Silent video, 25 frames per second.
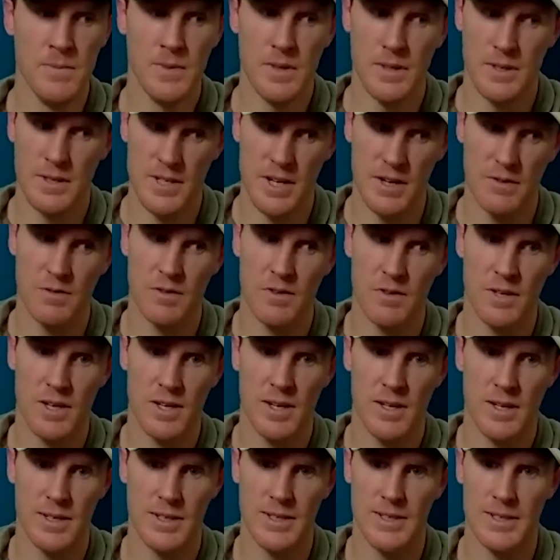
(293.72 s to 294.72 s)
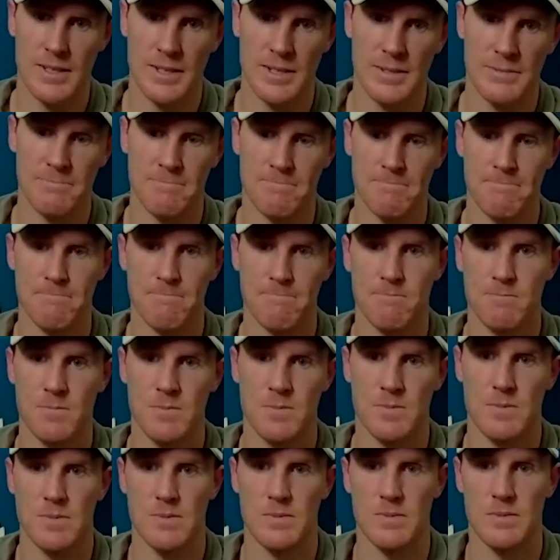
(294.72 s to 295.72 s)
definitely going
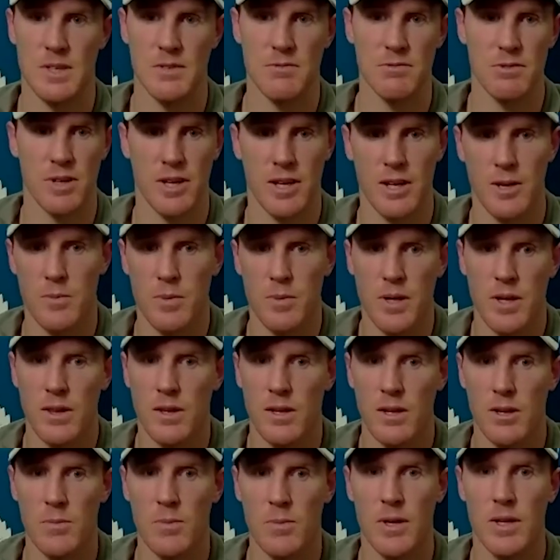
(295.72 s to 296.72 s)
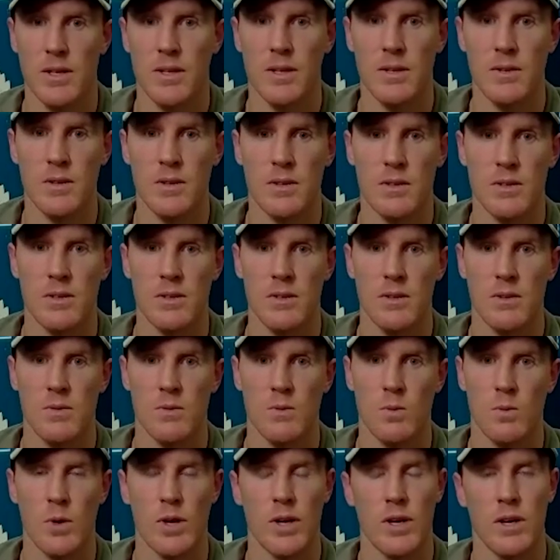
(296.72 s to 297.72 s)
to be a little bit
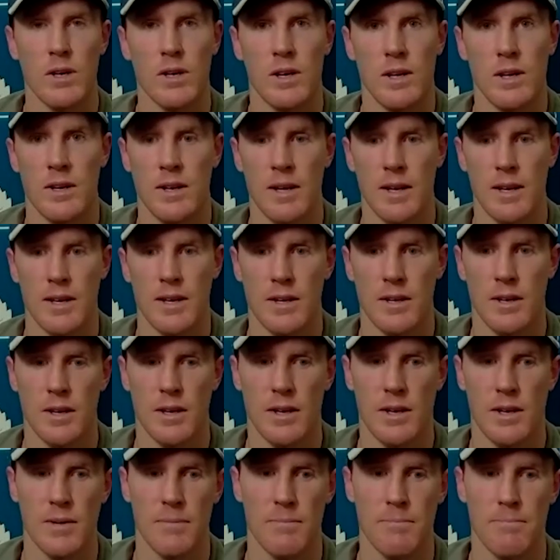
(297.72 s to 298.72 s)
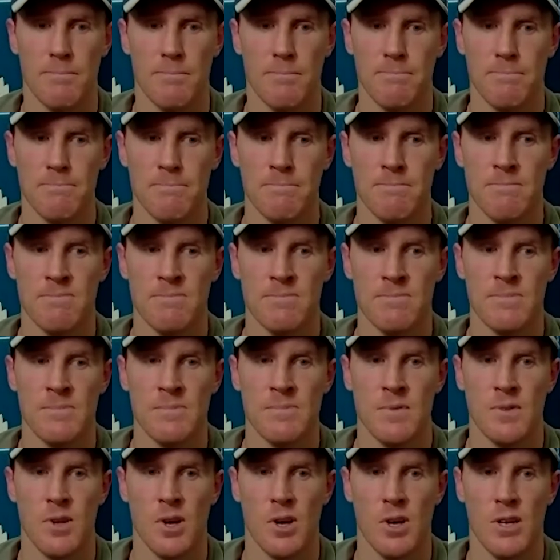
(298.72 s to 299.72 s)
weird and
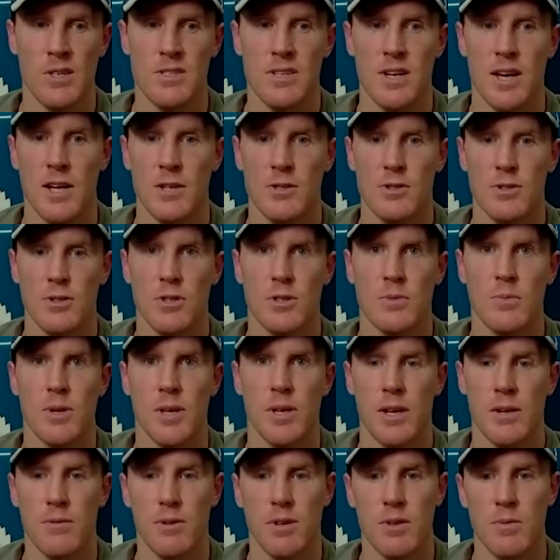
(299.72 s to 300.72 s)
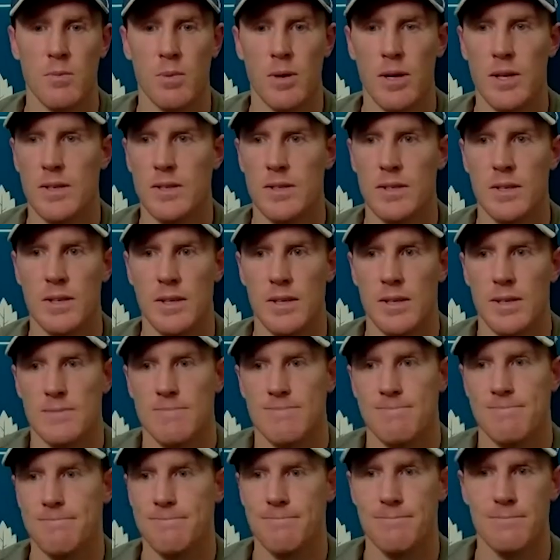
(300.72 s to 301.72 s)
not as natural to begin with. But,
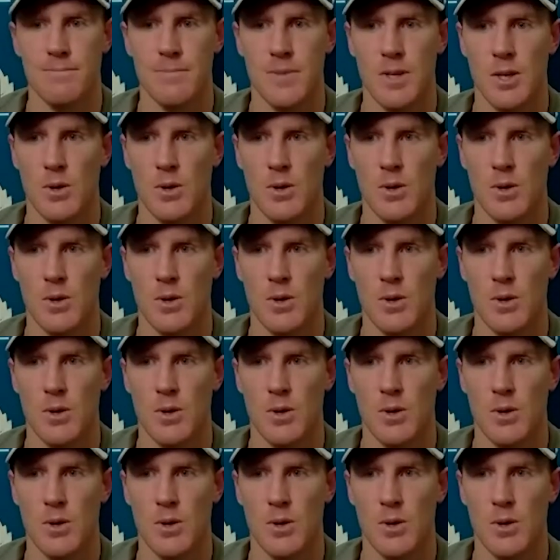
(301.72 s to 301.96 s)
you know,